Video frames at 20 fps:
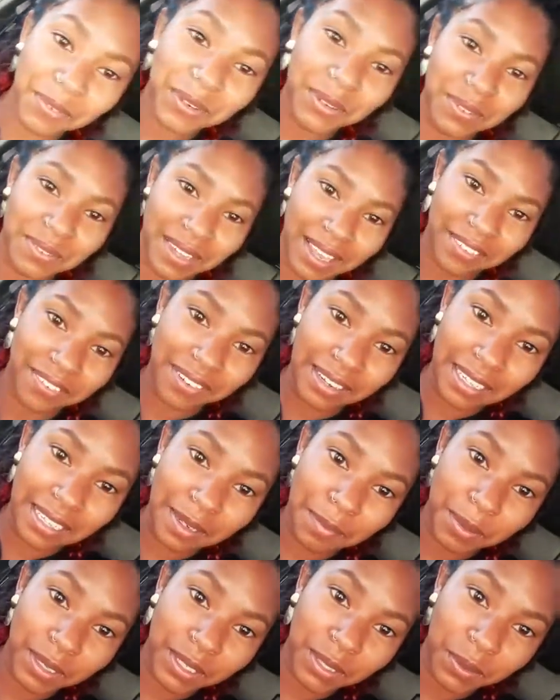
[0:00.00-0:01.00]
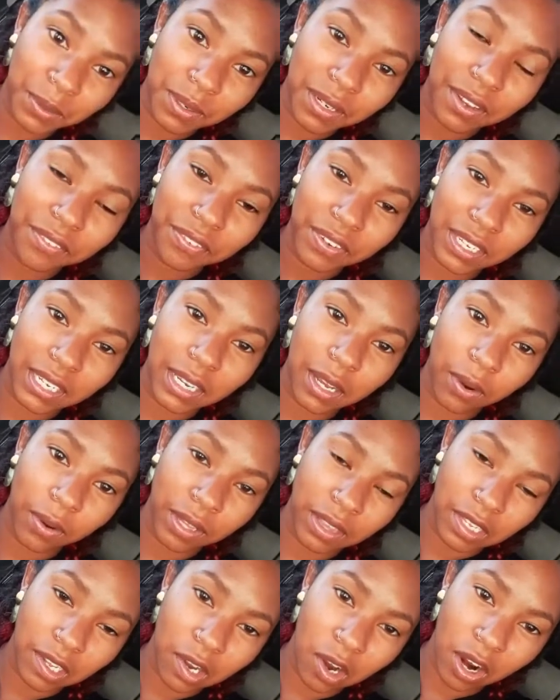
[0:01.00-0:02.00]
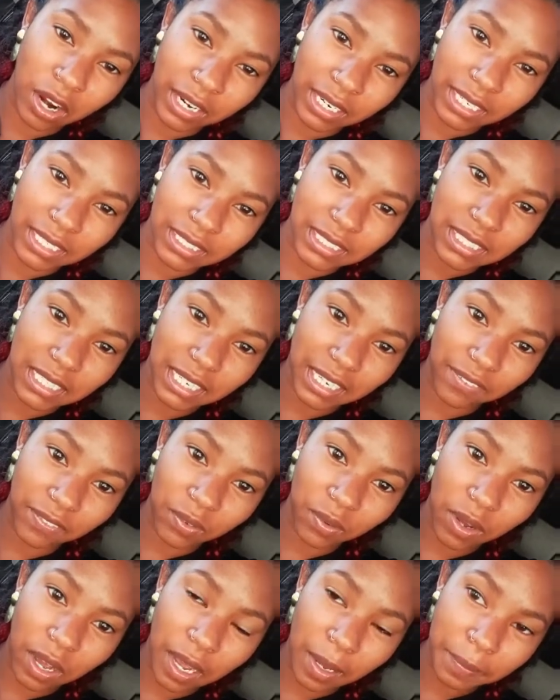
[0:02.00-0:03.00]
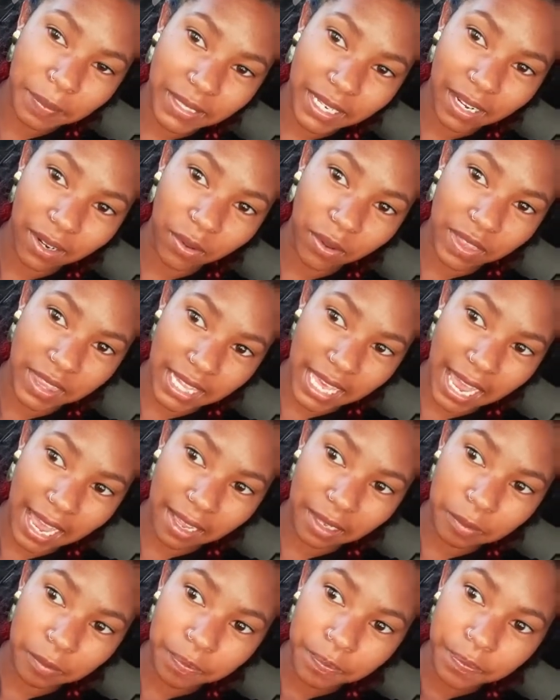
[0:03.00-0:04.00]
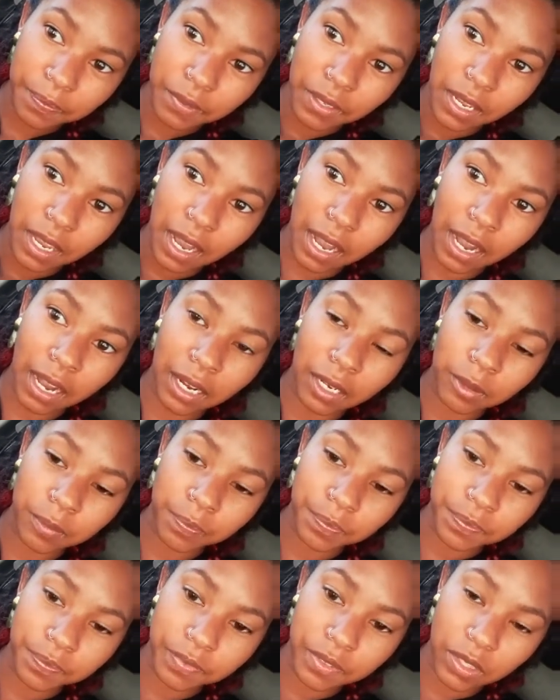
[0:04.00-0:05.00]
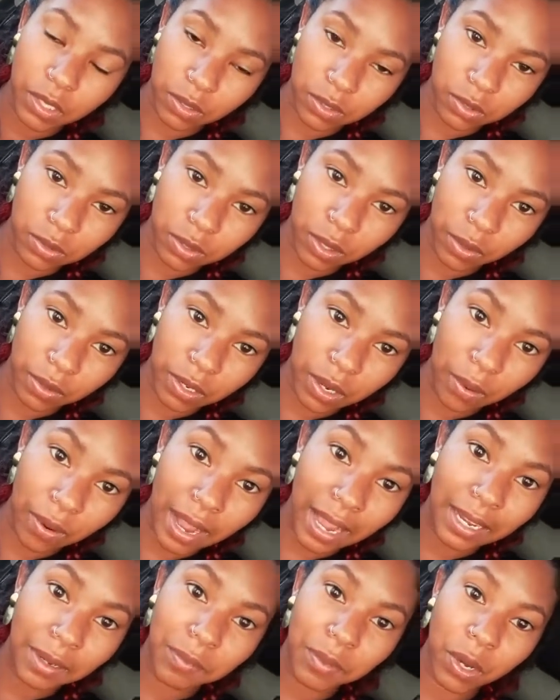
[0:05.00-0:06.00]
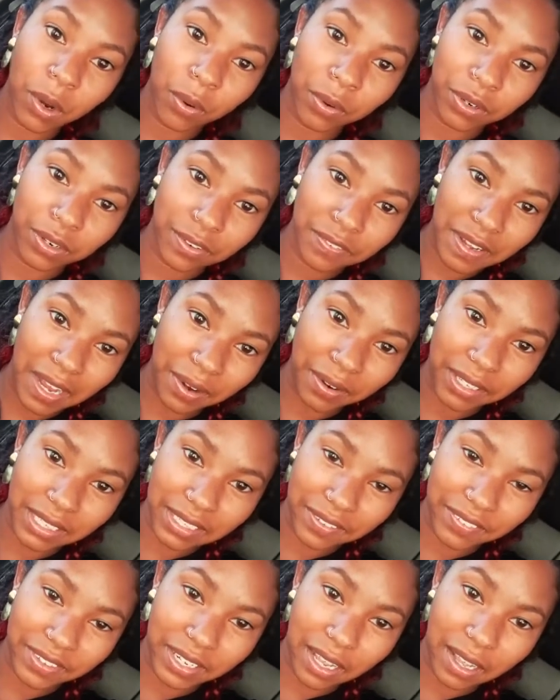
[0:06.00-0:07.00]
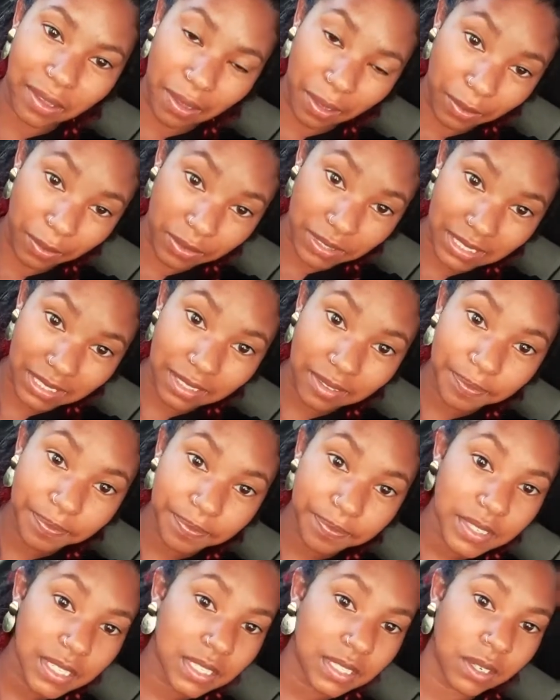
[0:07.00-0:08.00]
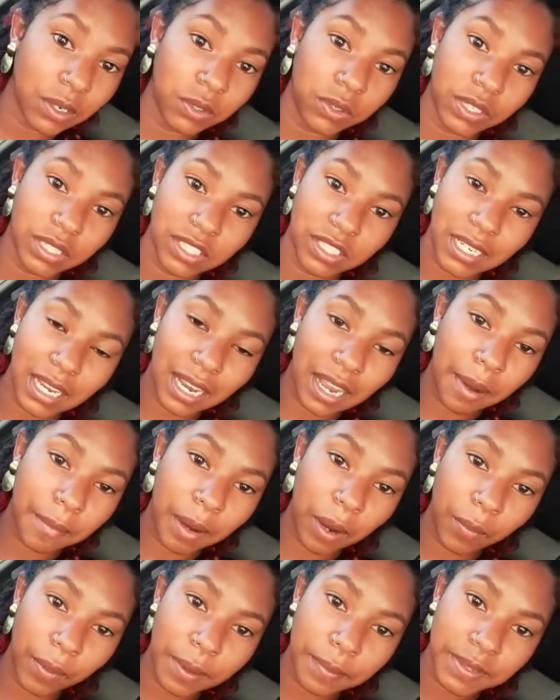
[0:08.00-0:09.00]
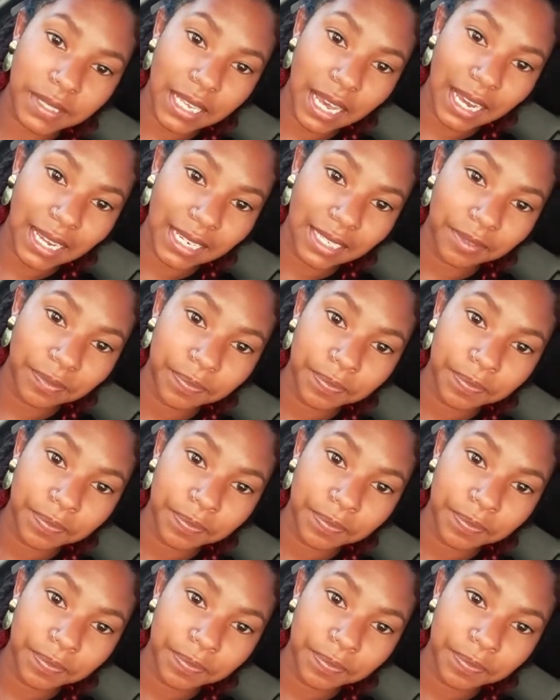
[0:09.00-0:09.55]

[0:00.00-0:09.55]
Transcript: definitely be doing a video in the garden to give you an update on that. Those who don't know, I am the owner of Alkahlivin LLC, so you can check out my website.